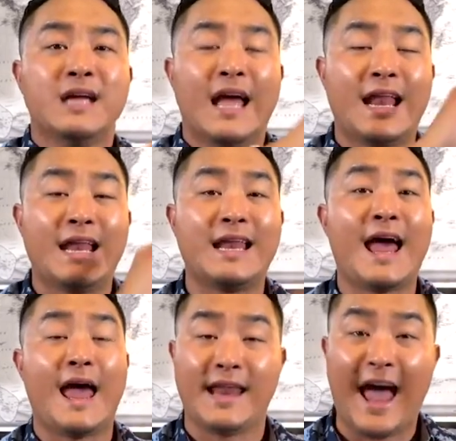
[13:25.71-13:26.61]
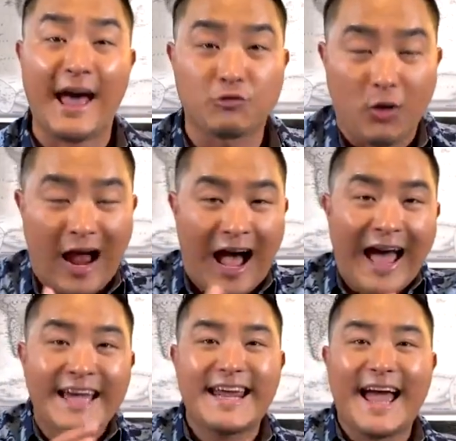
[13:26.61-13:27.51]
and and as we're
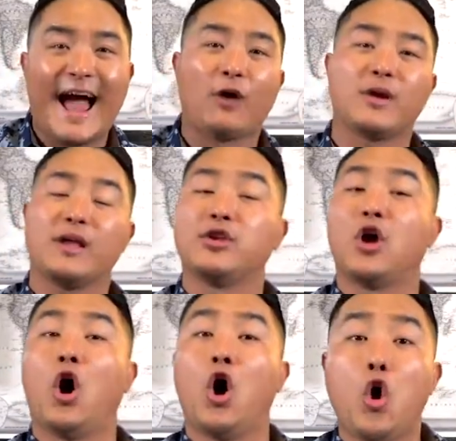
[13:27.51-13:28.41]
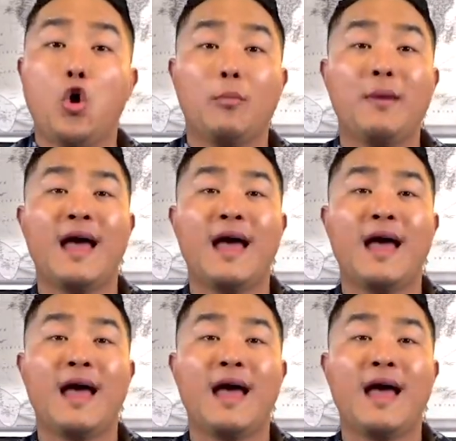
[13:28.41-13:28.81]
hiding out in the home,